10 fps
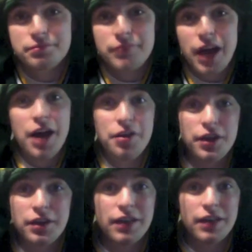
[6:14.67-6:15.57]
I
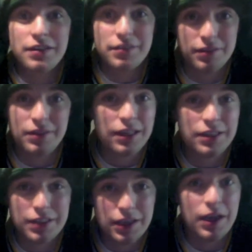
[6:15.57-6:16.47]
think that's
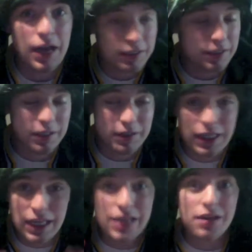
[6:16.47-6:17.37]
the
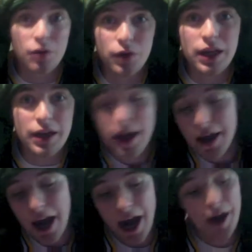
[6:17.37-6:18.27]
key ingredient.
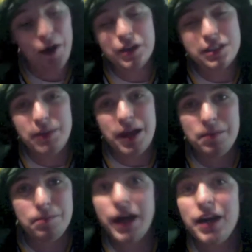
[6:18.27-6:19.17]
I heard it
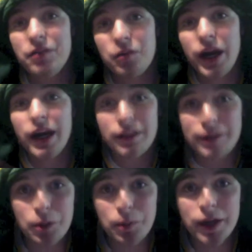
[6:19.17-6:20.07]
might even rain a
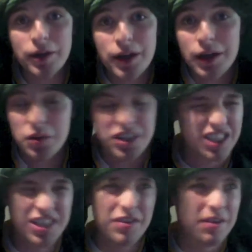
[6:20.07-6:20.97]
little bit, which
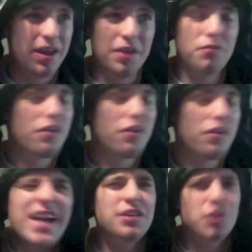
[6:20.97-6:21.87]
is even
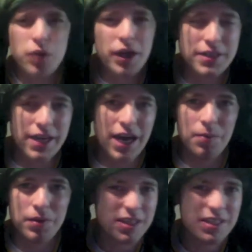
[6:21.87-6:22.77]
inviting the run to
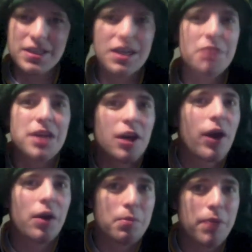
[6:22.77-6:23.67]
happen. This is going to be a
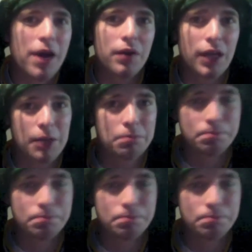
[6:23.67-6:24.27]
ground and pound game.